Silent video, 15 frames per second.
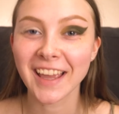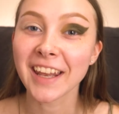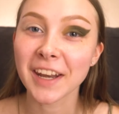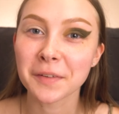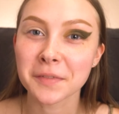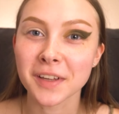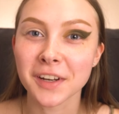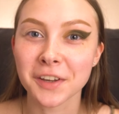
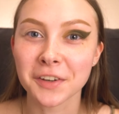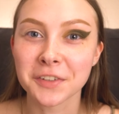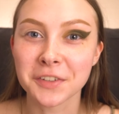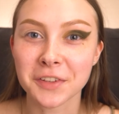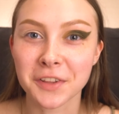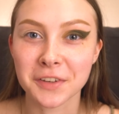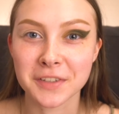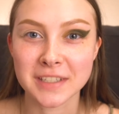Now I'm gonna go
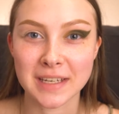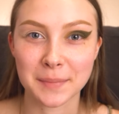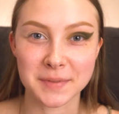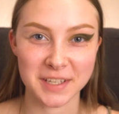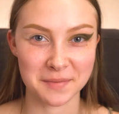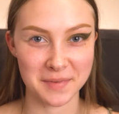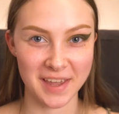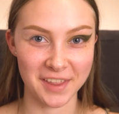do those
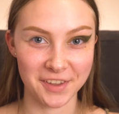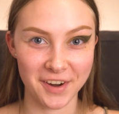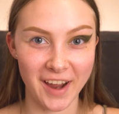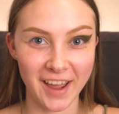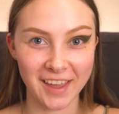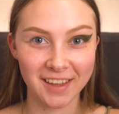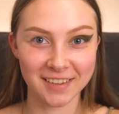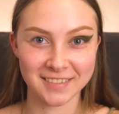steps on my other
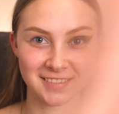eye.